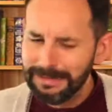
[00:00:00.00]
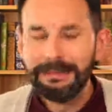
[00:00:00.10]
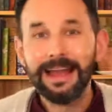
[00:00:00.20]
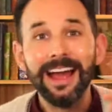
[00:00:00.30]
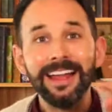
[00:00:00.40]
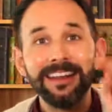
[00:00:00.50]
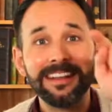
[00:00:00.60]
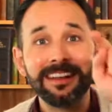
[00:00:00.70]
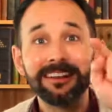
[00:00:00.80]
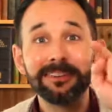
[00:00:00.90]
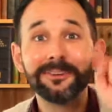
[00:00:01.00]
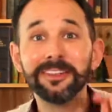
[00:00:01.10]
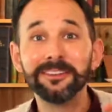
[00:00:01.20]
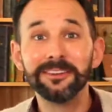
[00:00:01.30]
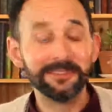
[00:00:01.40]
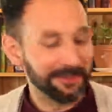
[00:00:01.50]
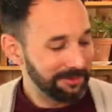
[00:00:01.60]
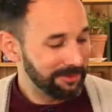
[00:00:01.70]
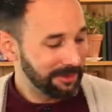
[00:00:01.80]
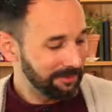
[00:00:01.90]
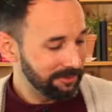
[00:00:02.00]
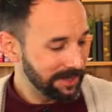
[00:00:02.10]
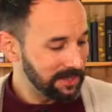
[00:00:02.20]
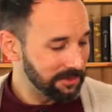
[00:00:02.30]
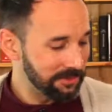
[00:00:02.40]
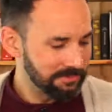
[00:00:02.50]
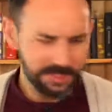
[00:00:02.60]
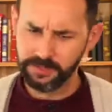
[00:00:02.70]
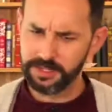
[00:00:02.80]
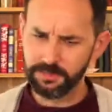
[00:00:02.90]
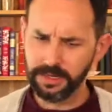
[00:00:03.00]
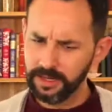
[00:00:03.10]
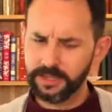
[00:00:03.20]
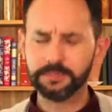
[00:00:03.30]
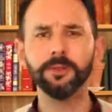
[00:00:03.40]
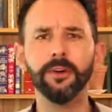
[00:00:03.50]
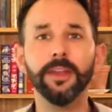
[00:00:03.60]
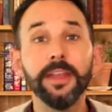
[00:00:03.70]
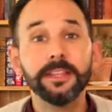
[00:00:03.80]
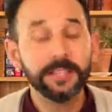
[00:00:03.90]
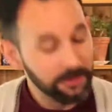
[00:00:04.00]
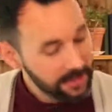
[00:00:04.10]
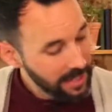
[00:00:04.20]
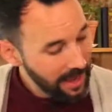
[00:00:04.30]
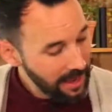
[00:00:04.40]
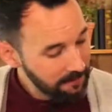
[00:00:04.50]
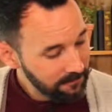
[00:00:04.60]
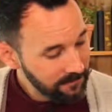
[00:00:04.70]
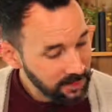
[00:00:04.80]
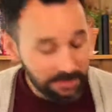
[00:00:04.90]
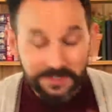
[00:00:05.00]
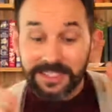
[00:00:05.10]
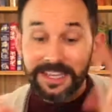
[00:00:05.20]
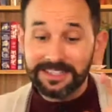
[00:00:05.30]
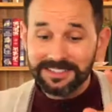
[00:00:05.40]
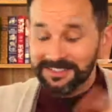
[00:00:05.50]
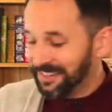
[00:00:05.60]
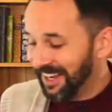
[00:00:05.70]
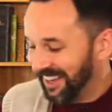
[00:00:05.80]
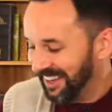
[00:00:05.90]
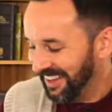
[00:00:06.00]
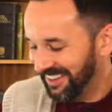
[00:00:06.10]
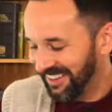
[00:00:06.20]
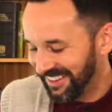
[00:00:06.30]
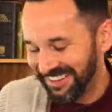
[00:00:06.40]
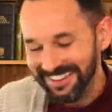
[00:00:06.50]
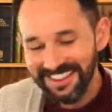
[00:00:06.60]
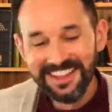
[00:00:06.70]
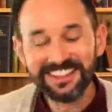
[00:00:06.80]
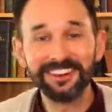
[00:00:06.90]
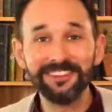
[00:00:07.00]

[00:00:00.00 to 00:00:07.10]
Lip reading: and you get the full-on facial, so to speak. Let's move on. So, jobs, yes. So I'm